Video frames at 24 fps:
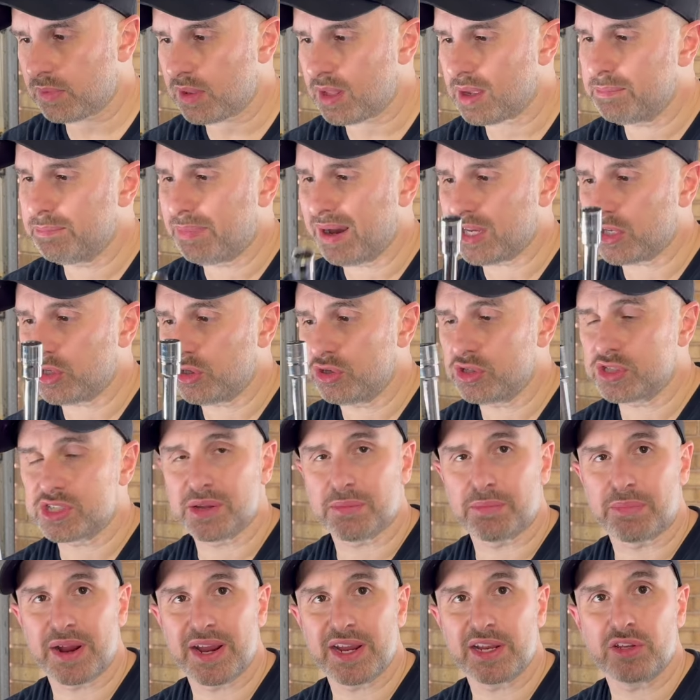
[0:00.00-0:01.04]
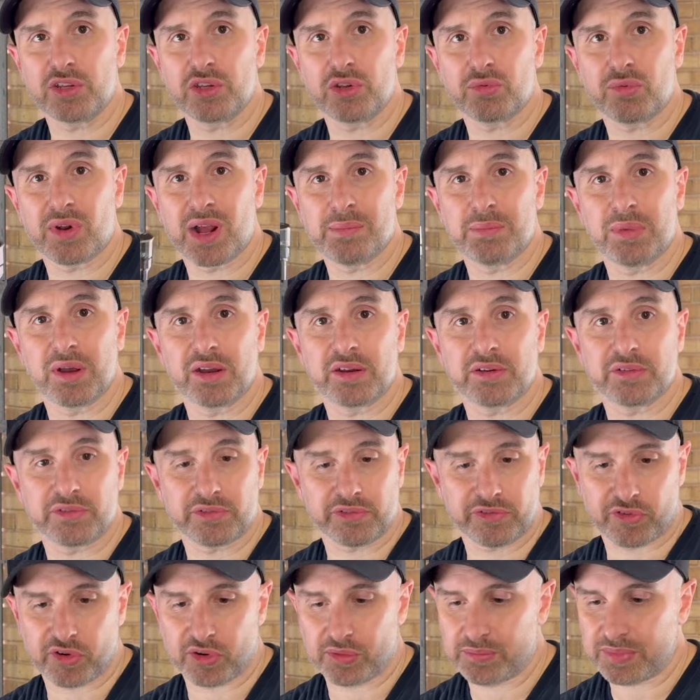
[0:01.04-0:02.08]
but used the brand new rubber
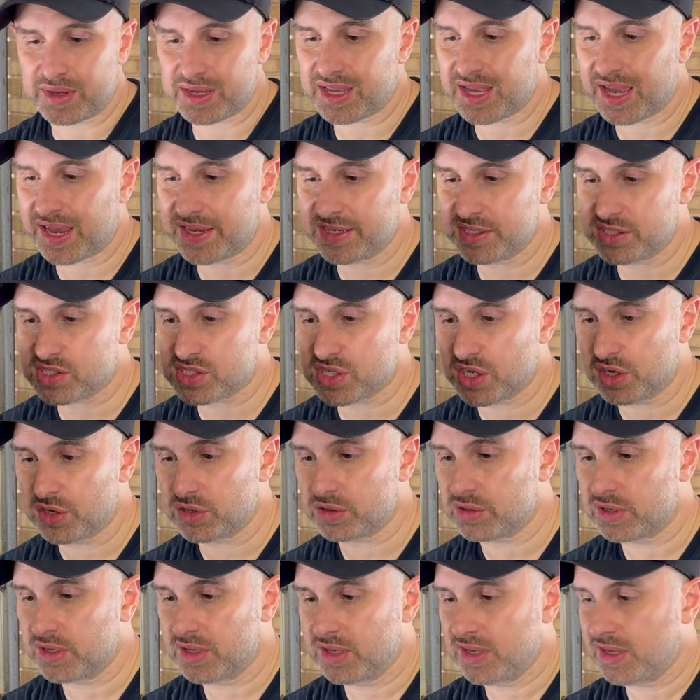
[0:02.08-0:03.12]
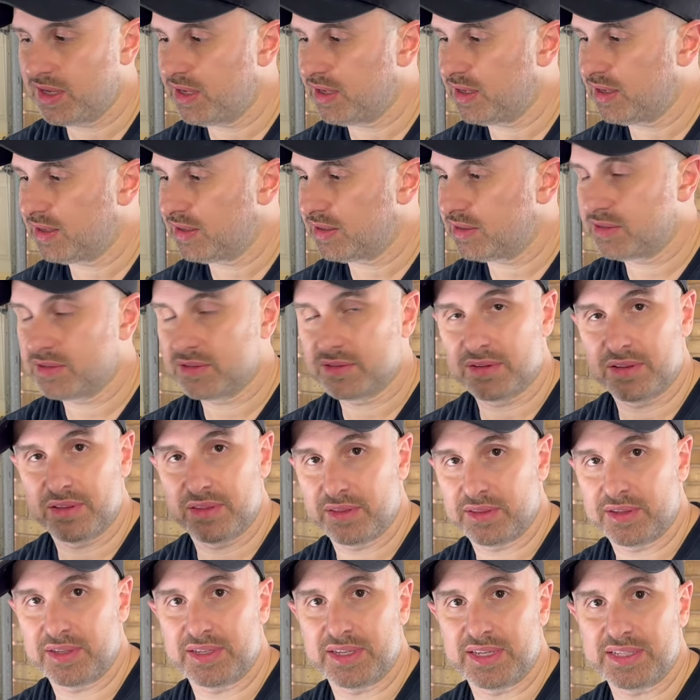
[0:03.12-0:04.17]
from Mackay. So
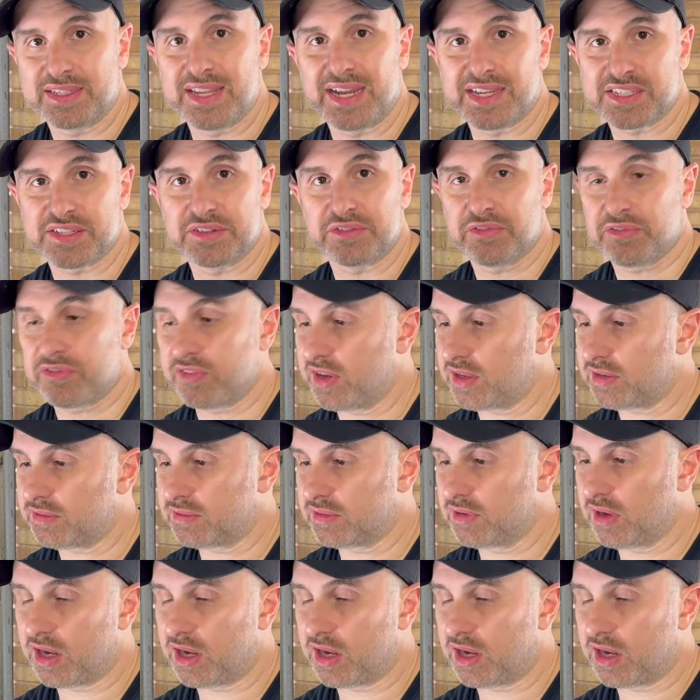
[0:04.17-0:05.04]
it doesn't fit.